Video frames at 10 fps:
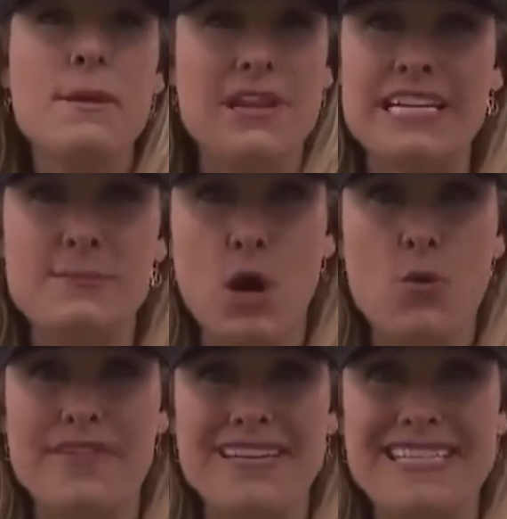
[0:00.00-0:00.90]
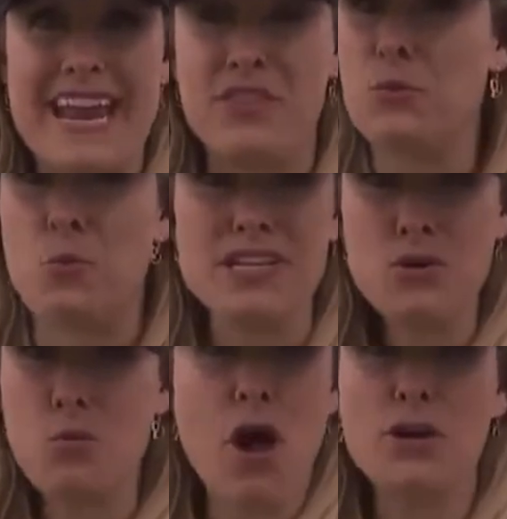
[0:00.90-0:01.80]
I spoke with say there
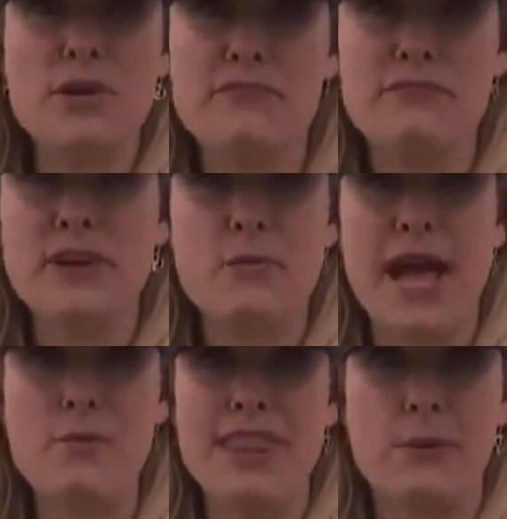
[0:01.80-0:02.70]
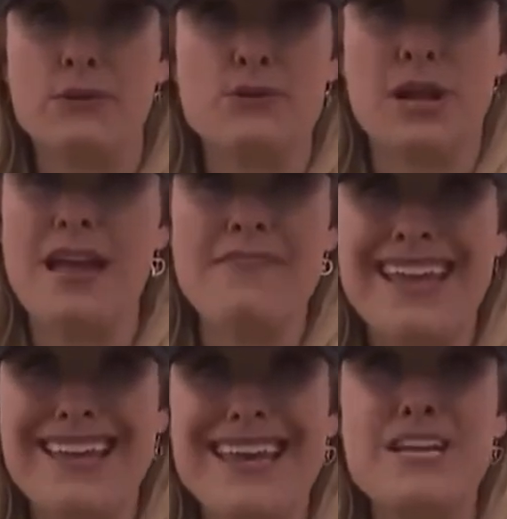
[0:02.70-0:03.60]
wasn't water on the freeway when they were
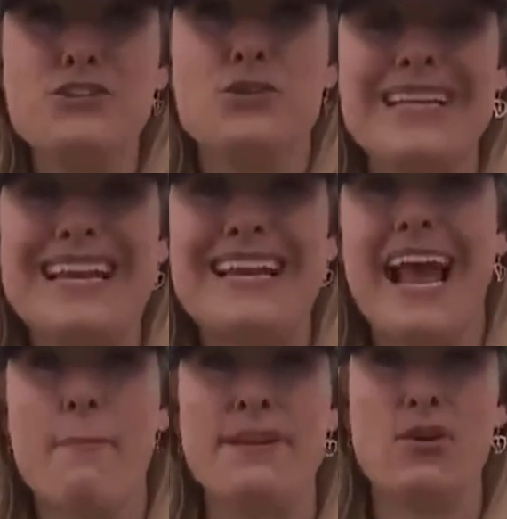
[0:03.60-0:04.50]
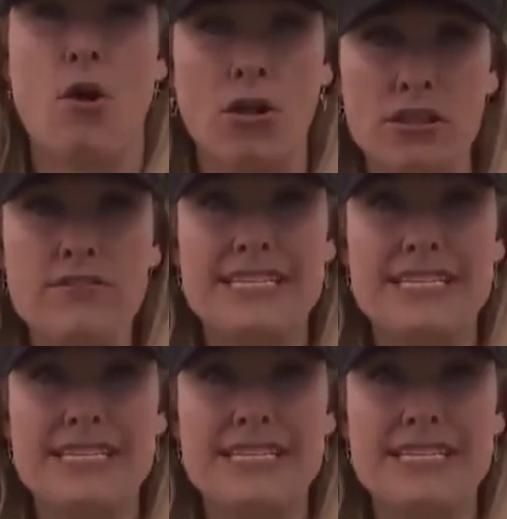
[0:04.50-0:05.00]
driving. Initially, it happened all of a